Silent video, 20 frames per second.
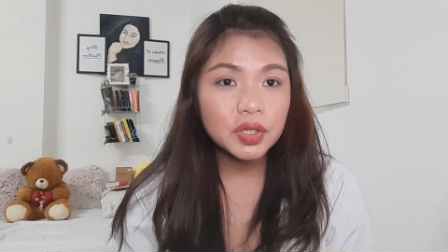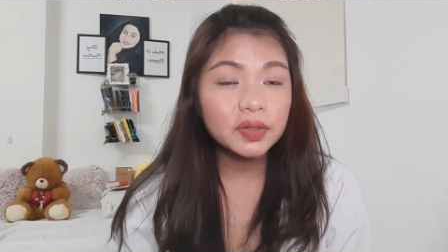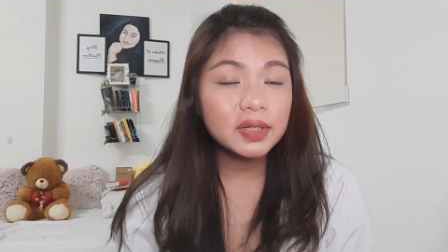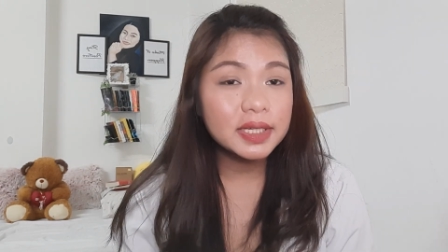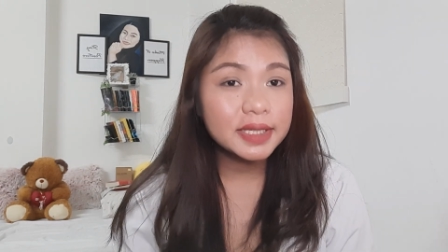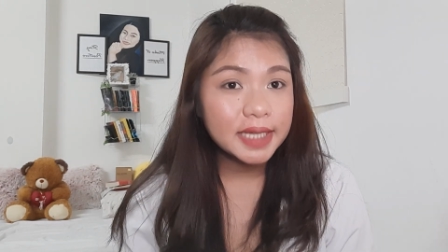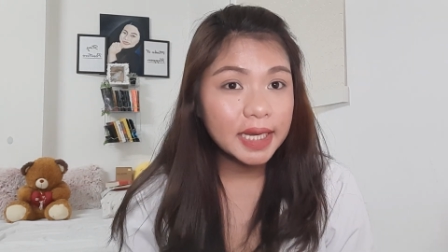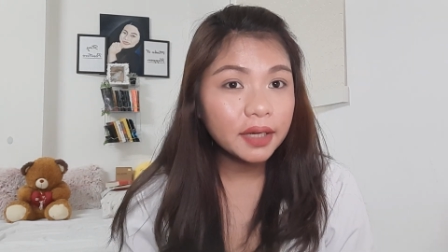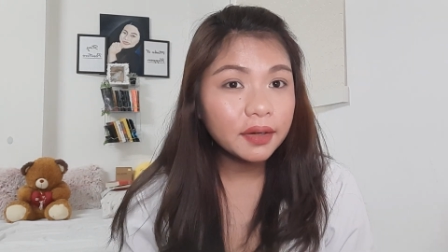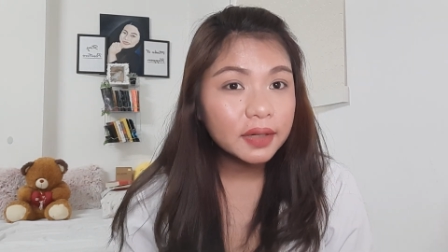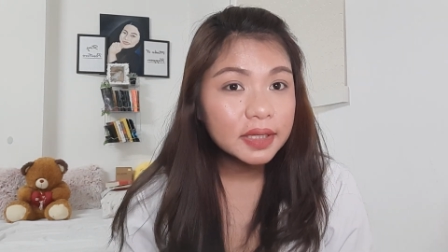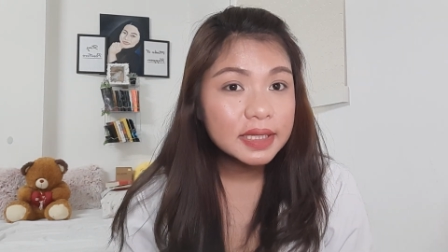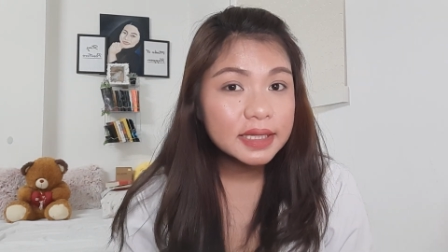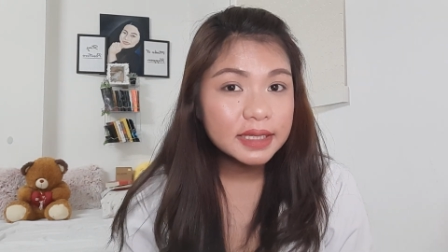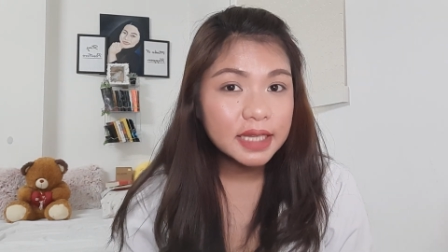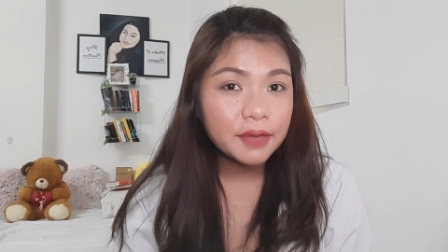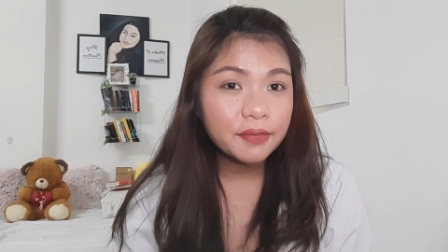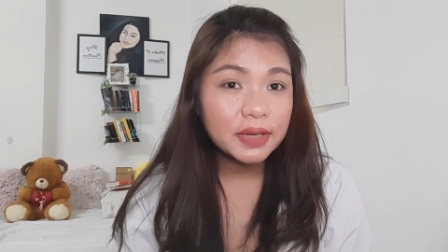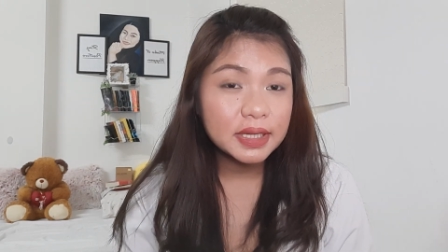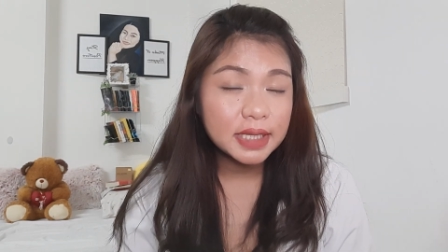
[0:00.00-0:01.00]
So so the second
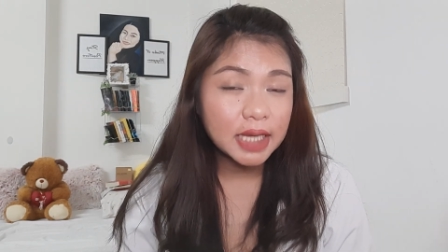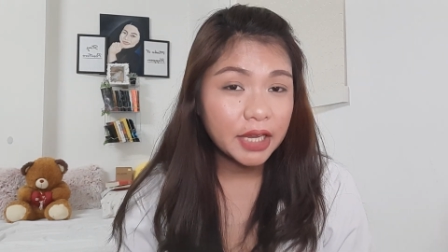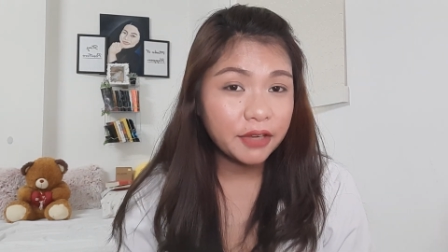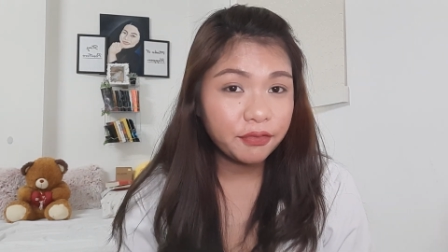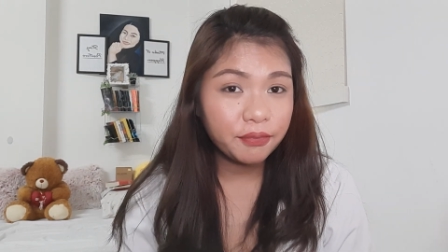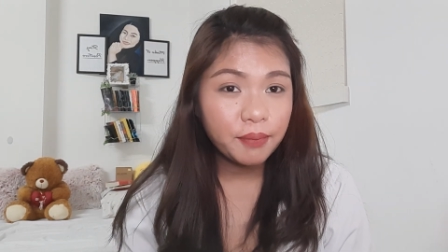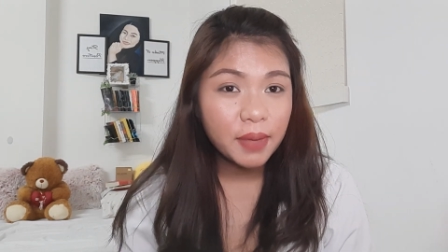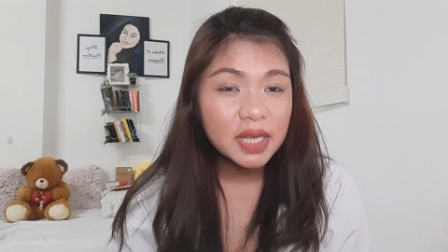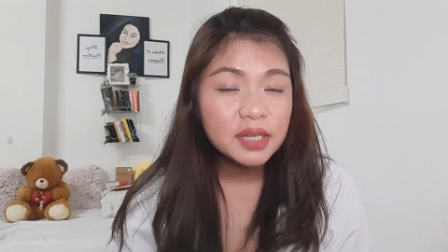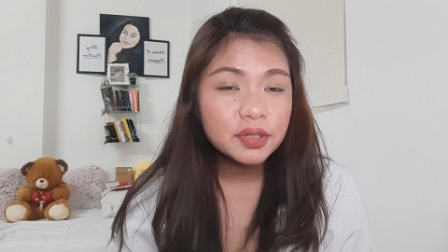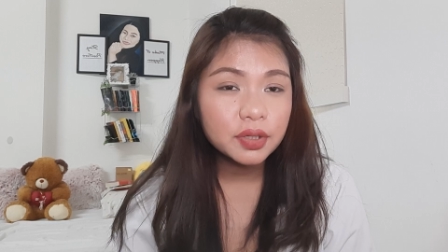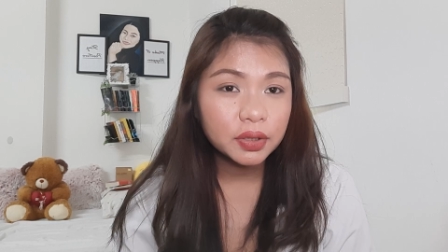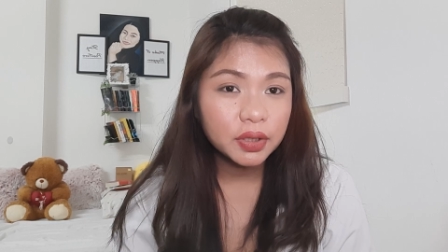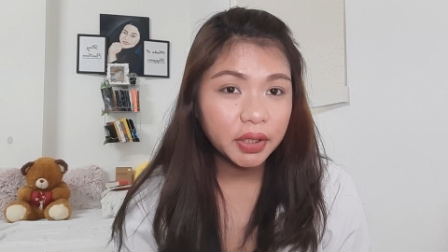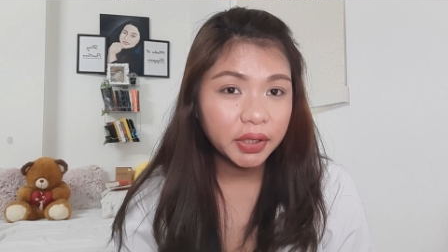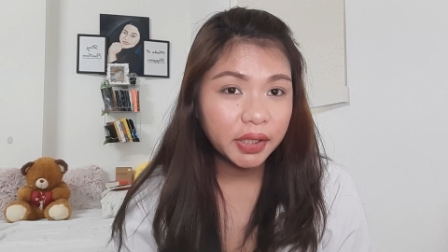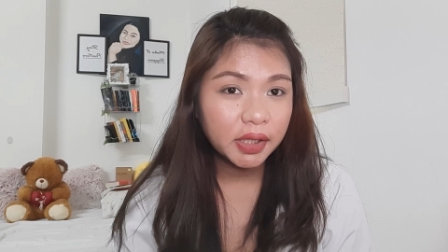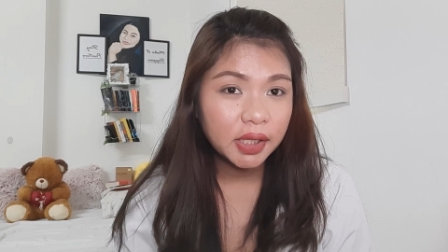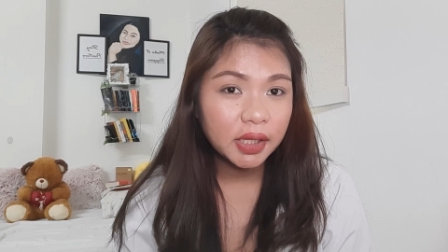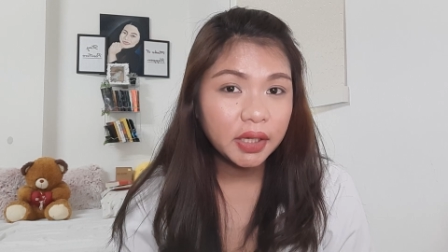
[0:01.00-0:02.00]
step, as I've
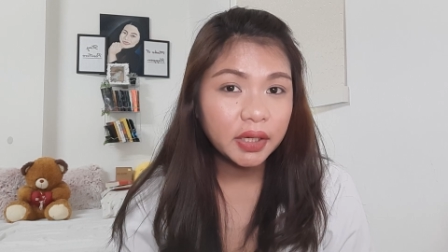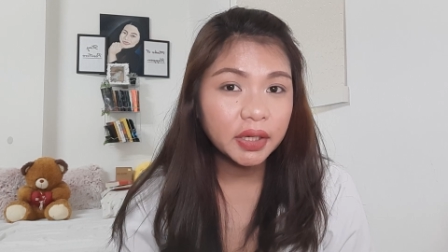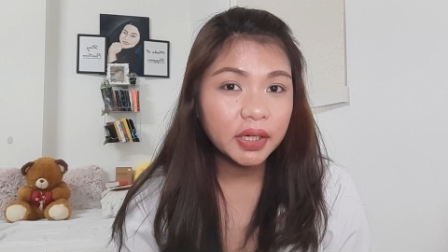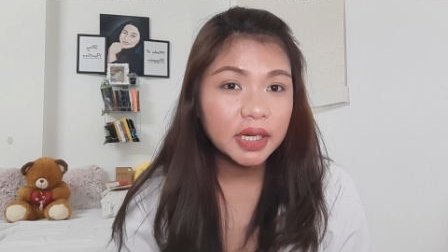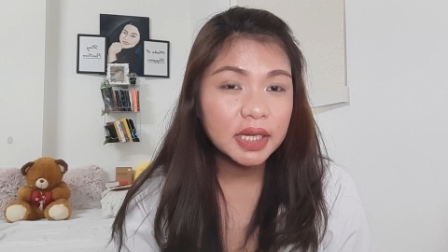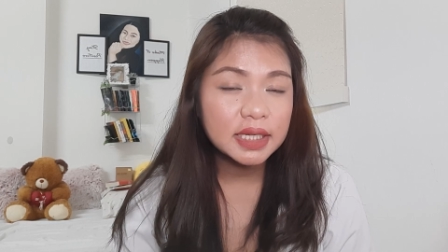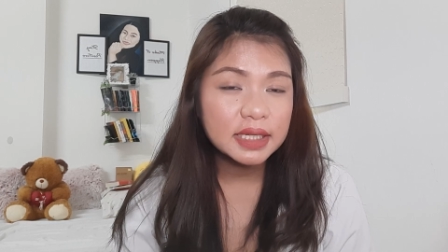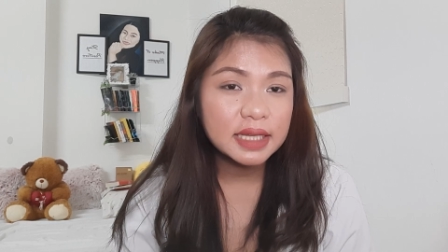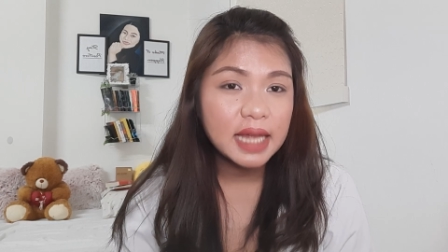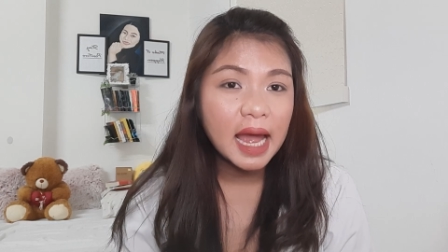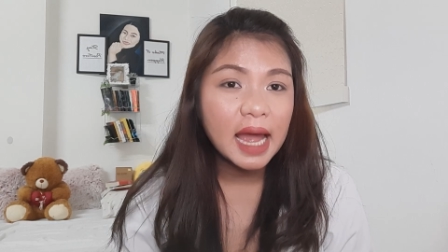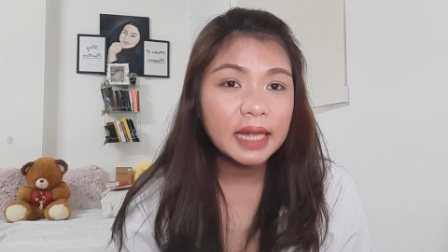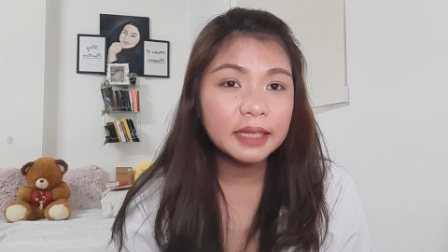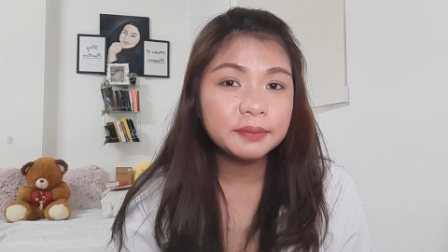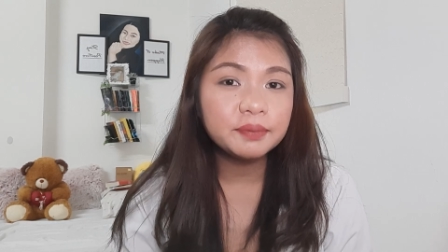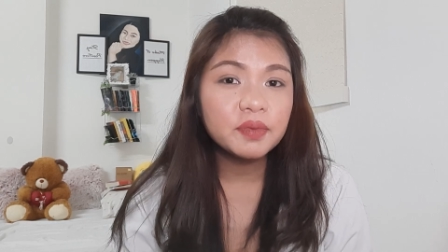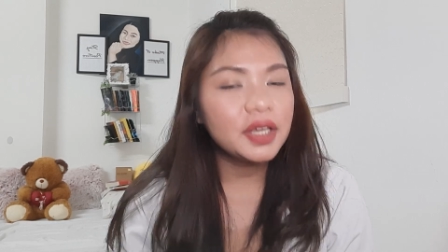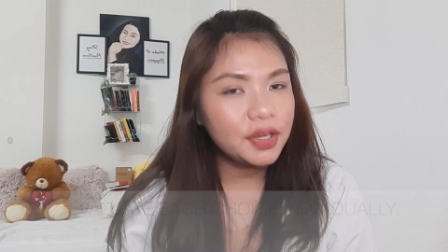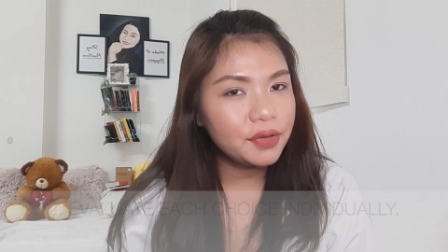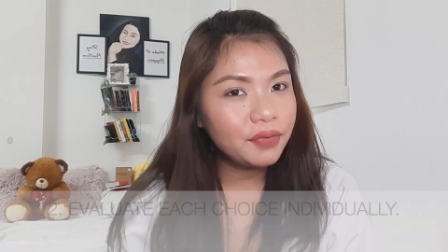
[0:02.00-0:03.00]
mentioned earlier, is
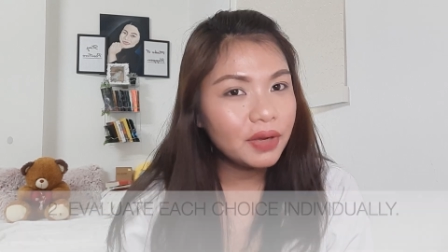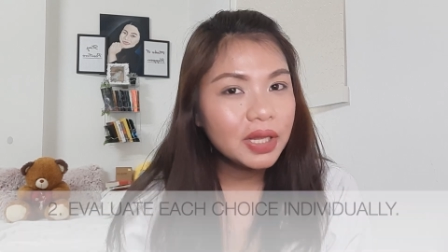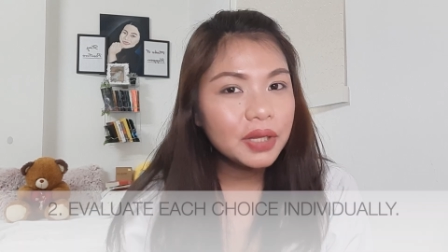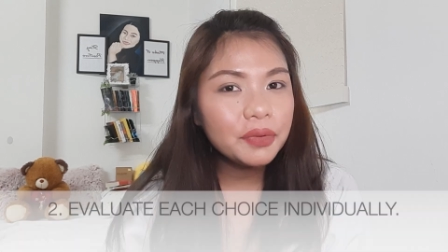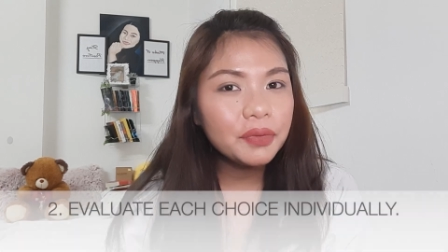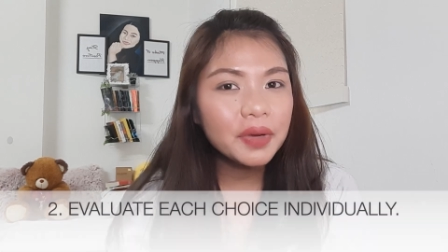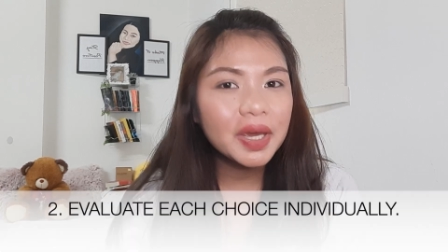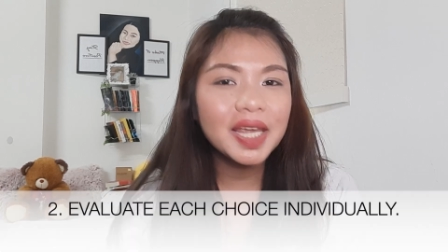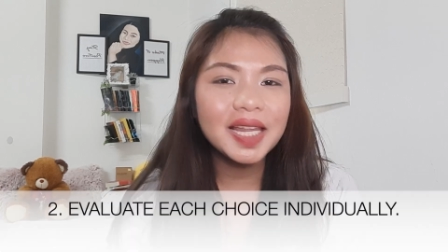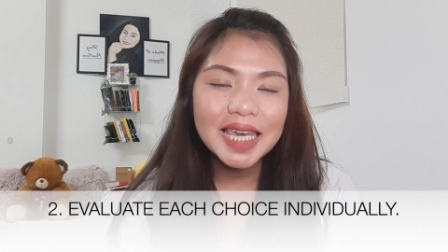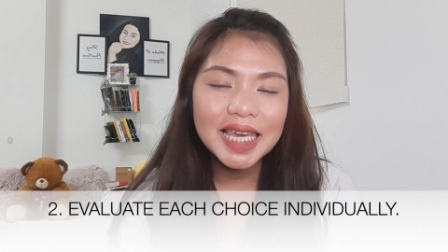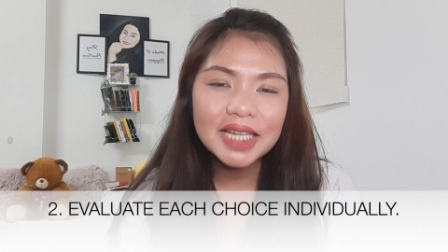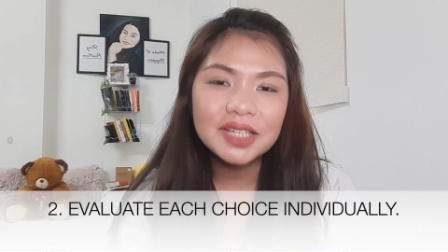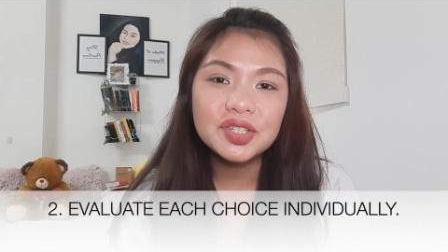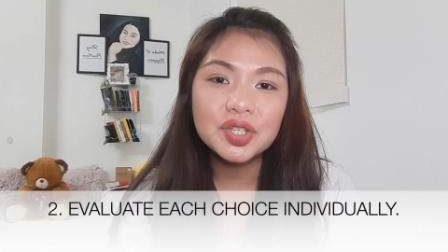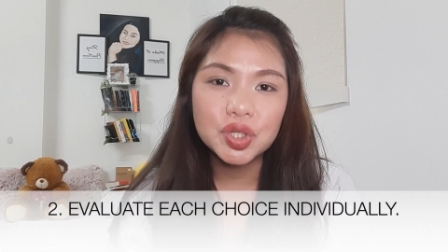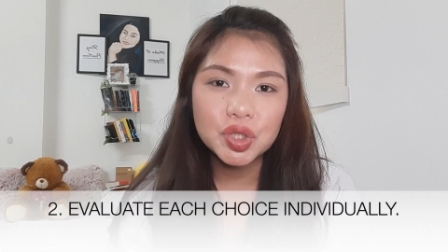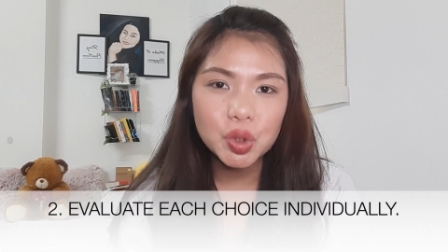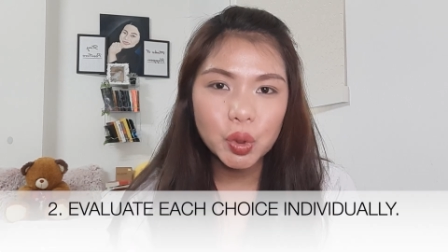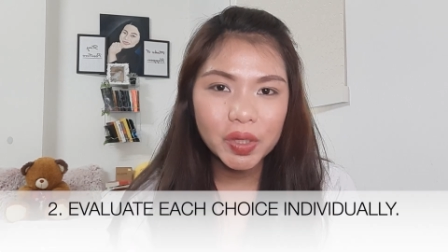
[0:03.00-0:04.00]
that evaluate
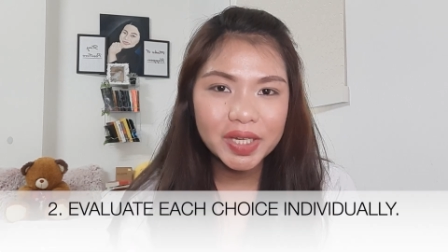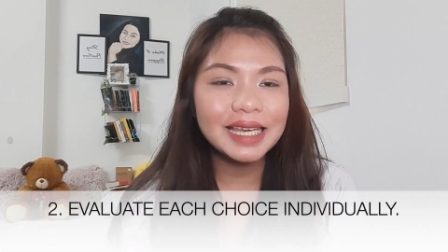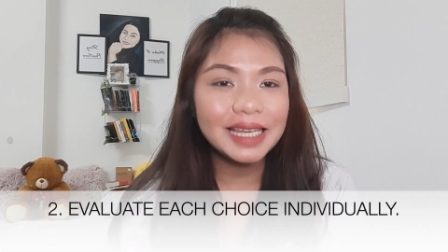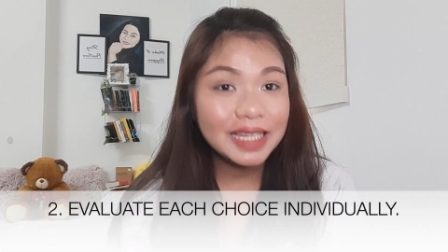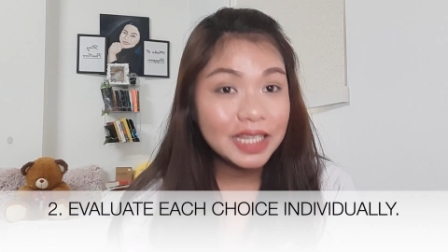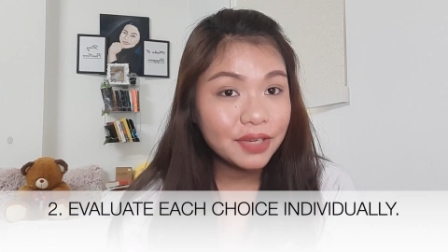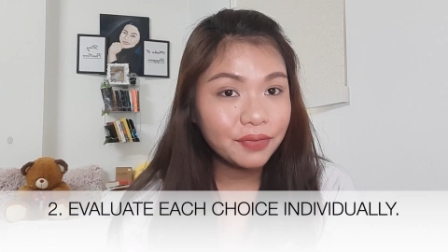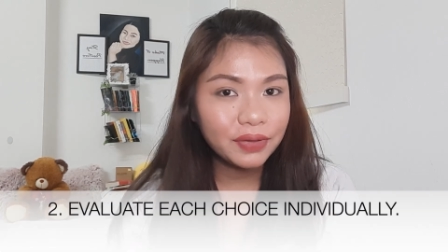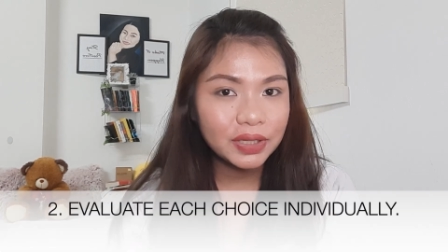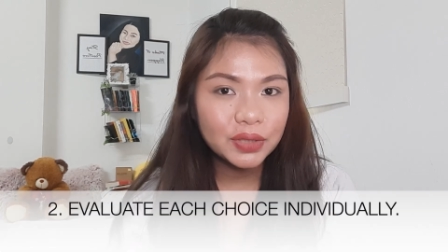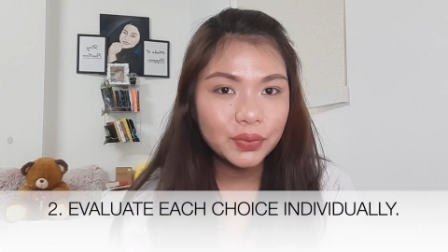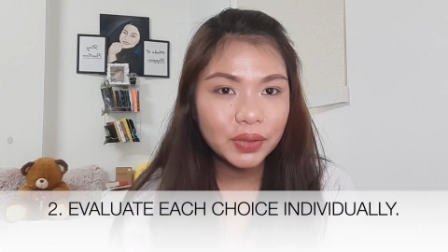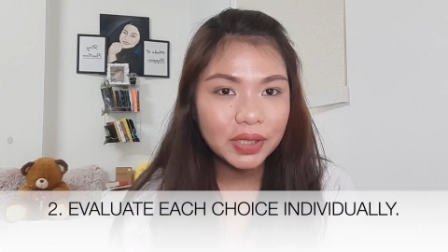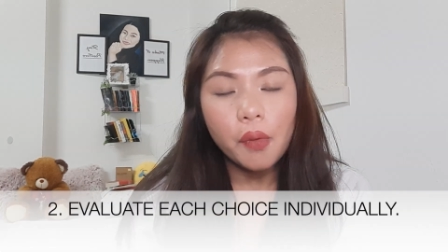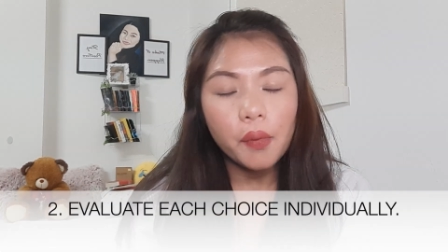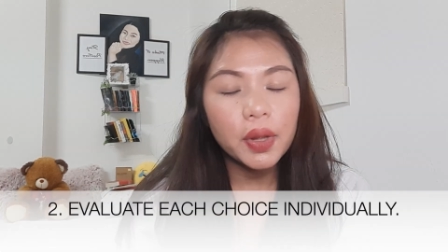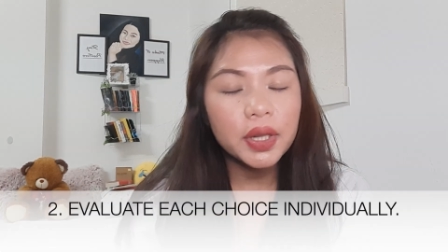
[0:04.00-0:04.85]
each choice individually.